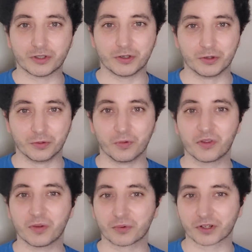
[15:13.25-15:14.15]
to
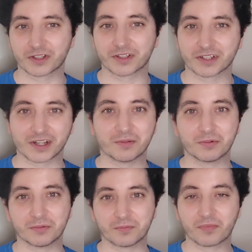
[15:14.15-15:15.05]
what they bring to the
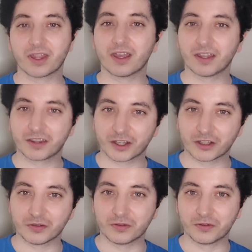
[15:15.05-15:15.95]
table. Thank
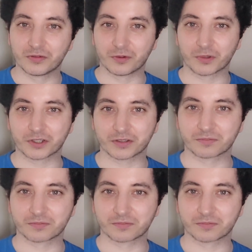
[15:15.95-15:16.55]
you for watching.